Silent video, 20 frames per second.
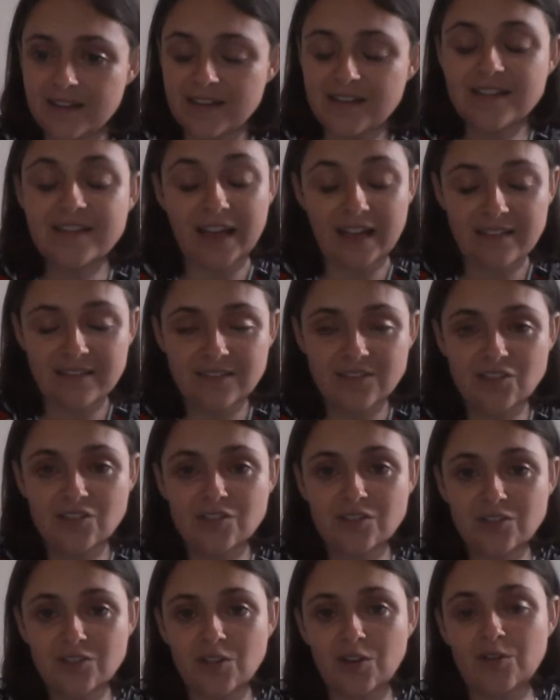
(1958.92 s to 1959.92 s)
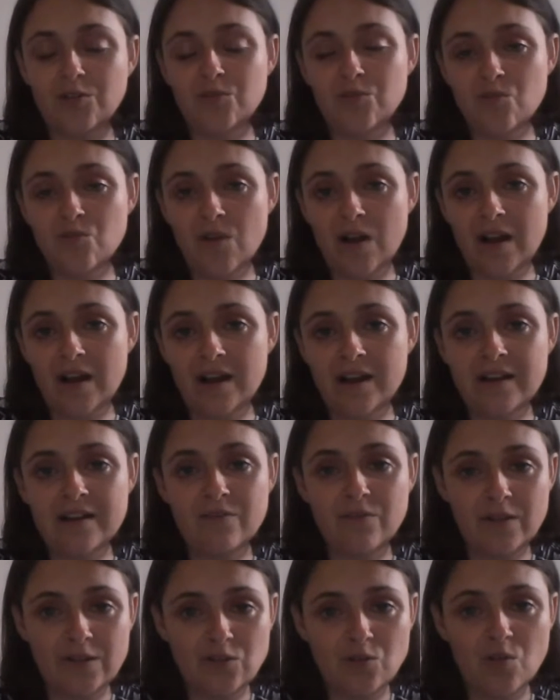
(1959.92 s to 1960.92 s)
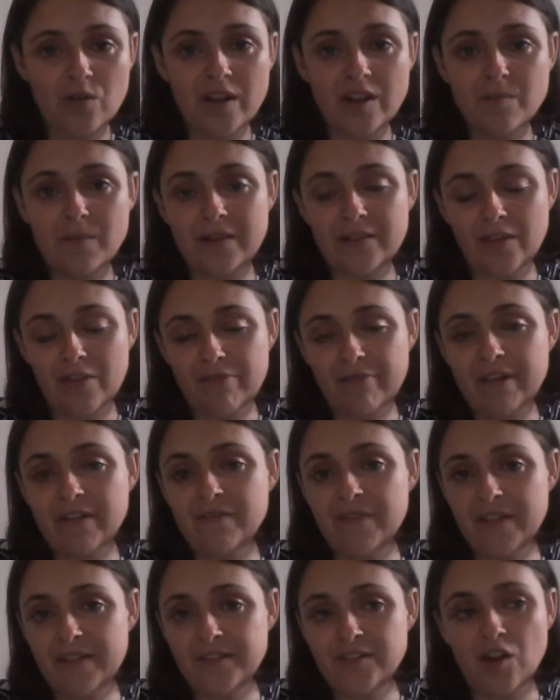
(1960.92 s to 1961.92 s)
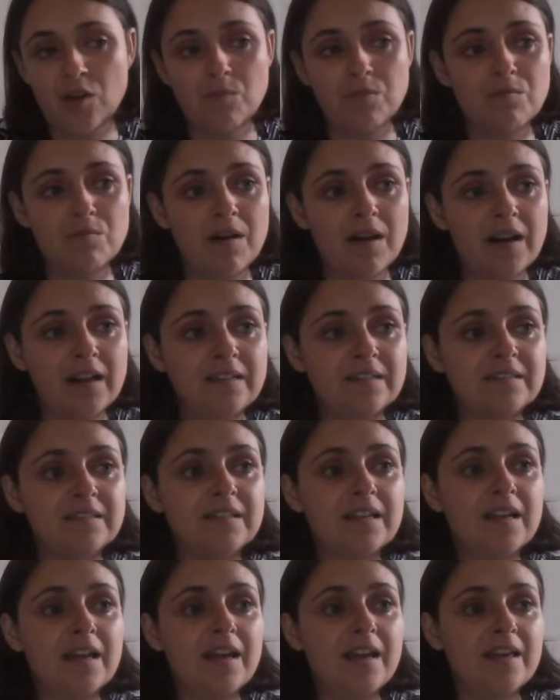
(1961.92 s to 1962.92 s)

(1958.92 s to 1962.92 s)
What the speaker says: Yes, so if we're talking about the 3/5 compromise,